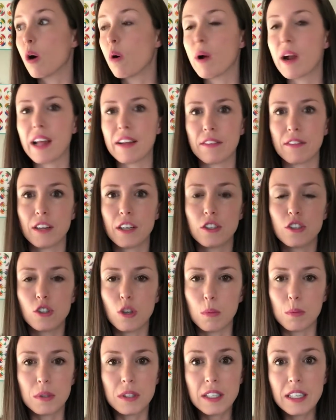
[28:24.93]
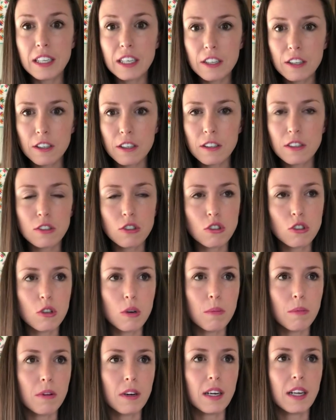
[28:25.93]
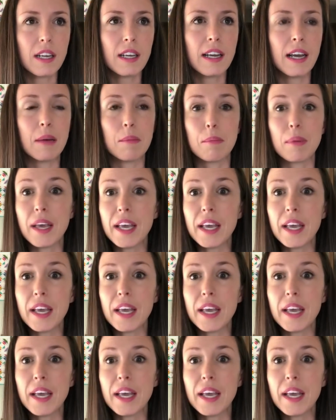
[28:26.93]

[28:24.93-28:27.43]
Oh, I have that Job's tears are so pretty and